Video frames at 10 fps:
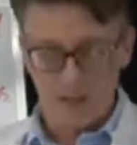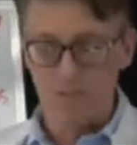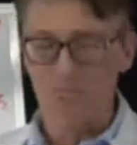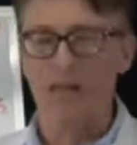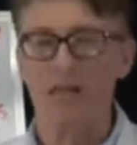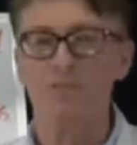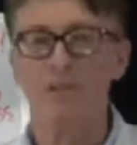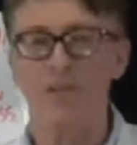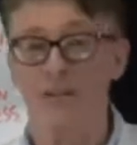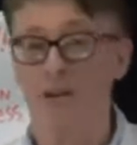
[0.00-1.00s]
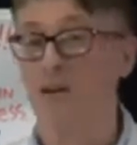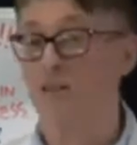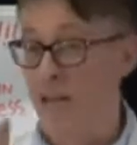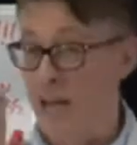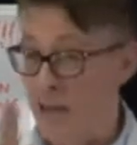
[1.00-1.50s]
to make $1 million
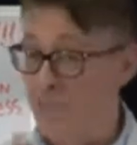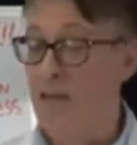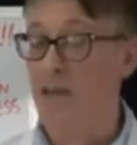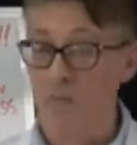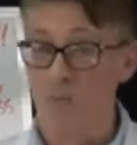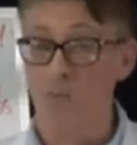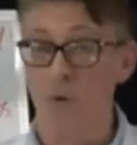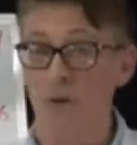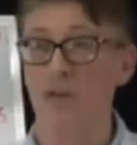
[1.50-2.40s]
and make more.